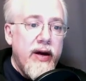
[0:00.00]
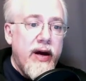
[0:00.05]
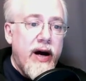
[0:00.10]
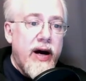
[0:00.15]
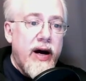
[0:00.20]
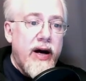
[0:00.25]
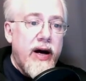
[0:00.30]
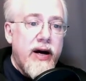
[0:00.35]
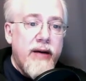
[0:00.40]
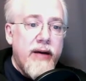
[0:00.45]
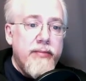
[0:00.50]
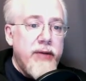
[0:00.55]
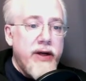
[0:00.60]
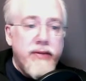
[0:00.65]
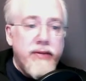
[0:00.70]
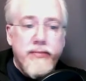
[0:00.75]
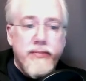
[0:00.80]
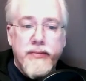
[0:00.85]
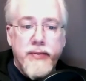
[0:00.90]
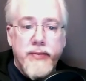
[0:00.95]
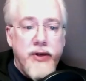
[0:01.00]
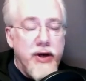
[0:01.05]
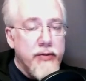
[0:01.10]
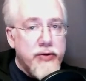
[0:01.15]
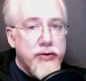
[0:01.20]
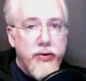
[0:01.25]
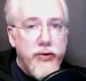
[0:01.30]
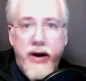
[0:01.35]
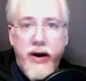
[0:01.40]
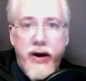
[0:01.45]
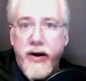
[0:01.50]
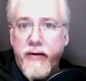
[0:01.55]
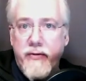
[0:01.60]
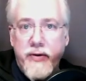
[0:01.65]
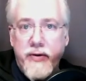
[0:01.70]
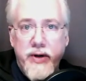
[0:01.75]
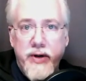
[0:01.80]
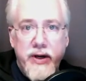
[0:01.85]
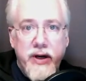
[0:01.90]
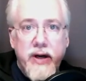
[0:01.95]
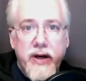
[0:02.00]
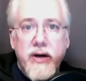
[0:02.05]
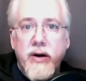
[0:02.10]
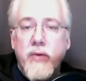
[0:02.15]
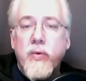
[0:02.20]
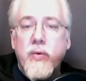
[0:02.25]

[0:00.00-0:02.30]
It comes around every year.